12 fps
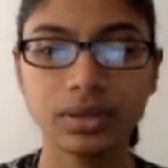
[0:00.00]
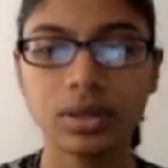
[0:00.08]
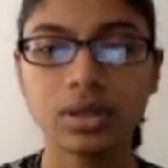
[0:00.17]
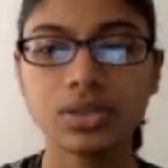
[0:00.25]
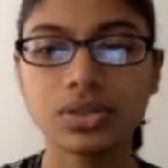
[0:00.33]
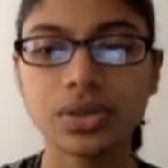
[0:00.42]

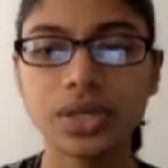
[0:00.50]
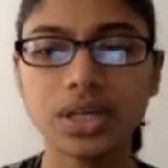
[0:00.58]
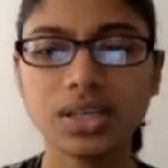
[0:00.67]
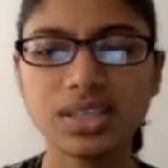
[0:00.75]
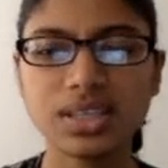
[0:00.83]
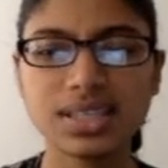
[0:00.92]
So
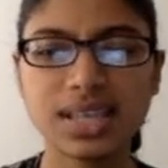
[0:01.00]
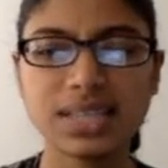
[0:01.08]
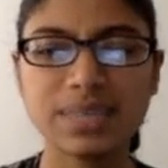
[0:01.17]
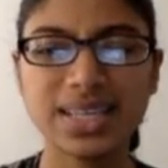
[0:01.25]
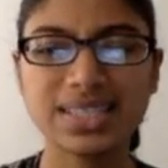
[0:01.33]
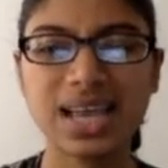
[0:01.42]
here it says
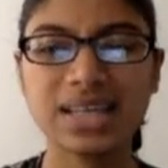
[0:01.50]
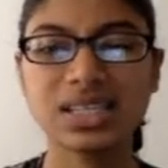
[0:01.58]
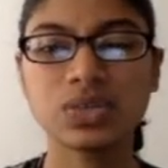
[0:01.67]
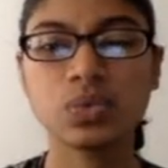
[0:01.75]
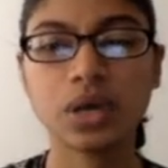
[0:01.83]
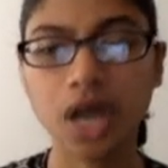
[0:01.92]
my size is
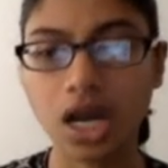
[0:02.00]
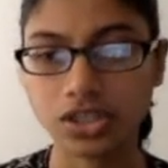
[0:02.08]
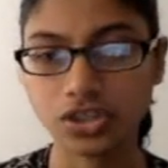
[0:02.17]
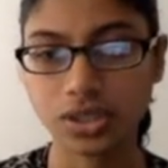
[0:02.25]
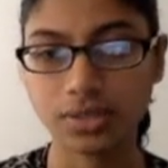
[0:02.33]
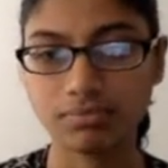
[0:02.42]

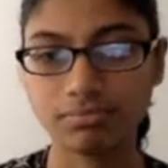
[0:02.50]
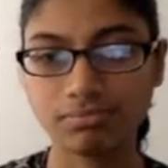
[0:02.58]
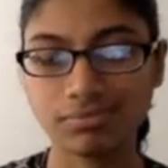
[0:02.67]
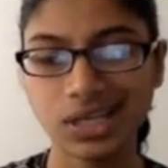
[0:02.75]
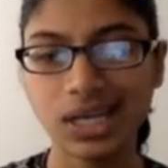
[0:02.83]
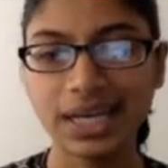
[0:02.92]
100.
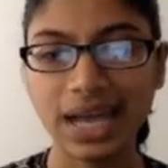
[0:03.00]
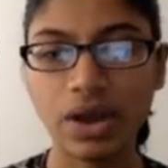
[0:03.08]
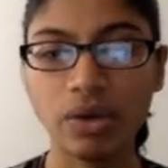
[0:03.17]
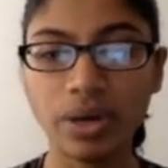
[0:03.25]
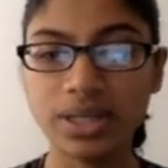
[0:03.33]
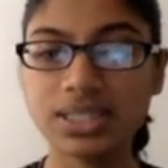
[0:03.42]
Now I
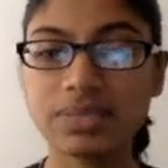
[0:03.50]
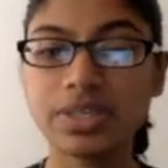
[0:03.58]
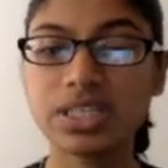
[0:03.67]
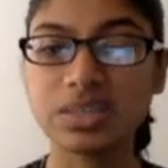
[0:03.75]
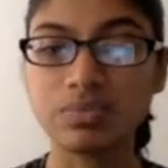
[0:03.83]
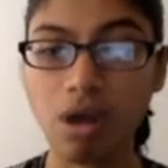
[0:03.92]
want it to be
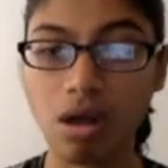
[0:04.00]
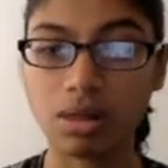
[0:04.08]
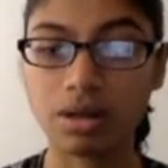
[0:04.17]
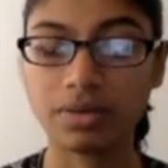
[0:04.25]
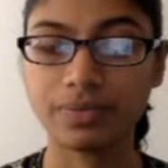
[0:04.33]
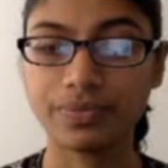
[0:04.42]

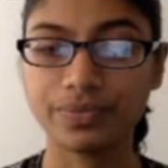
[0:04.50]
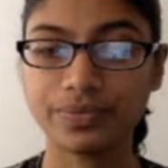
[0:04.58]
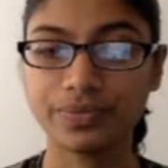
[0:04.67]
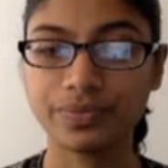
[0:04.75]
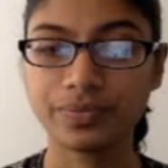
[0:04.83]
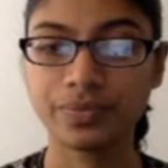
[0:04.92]
smaller.
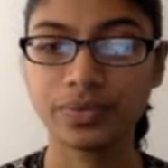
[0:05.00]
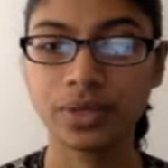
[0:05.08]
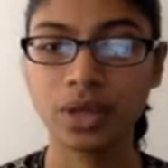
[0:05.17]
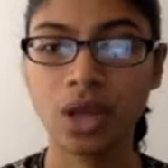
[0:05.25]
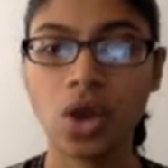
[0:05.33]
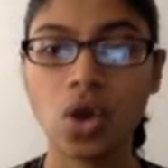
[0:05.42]

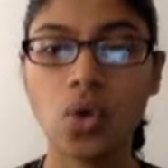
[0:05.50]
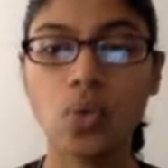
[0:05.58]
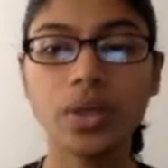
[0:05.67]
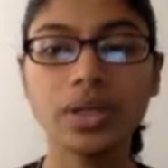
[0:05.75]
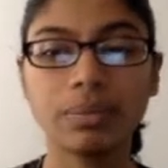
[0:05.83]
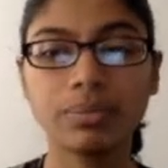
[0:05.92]
What
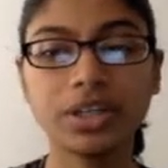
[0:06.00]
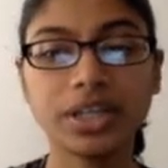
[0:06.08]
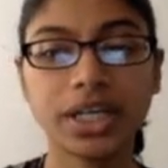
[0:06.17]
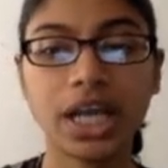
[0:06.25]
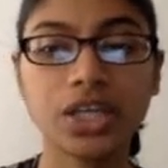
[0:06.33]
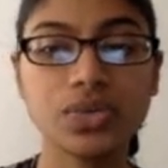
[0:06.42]
number can
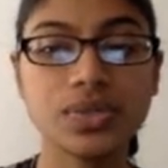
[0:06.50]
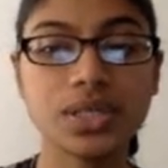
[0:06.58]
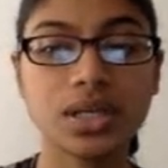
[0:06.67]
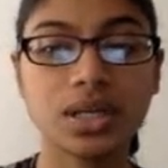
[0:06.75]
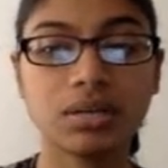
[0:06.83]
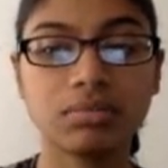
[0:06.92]
I use
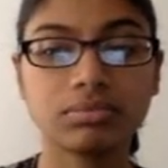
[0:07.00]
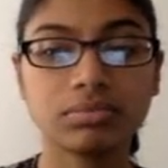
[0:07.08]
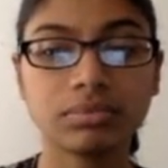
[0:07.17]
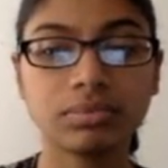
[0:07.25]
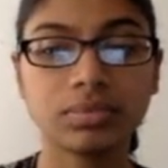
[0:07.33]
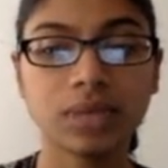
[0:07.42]
here?
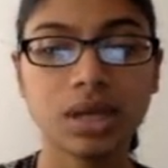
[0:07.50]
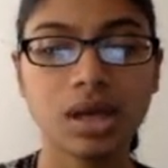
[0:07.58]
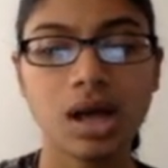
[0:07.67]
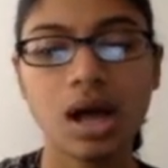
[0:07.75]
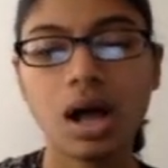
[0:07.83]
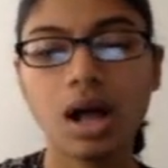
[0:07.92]

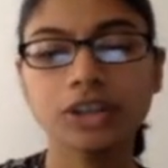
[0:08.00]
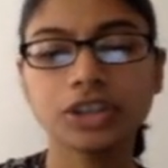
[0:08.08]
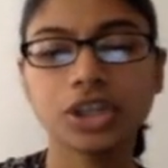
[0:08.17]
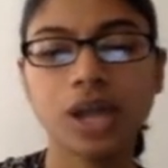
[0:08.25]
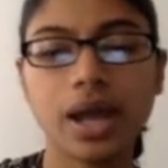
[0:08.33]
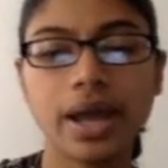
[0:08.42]
I'll
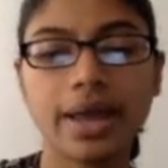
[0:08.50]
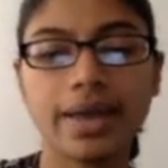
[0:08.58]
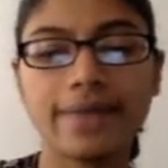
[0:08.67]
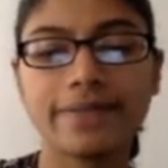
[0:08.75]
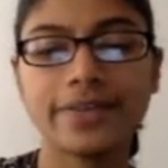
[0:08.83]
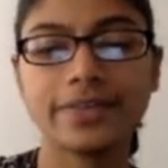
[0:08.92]
try
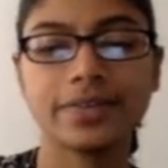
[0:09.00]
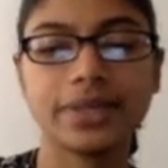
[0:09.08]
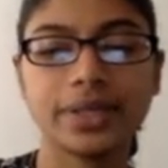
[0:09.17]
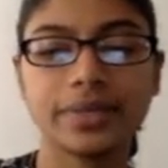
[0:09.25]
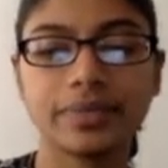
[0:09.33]
50.